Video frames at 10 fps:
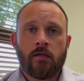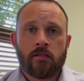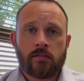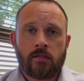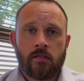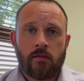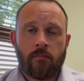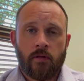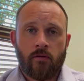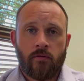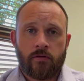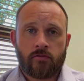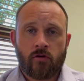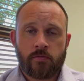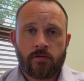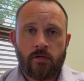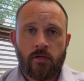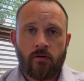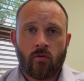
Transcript: listed below in the description,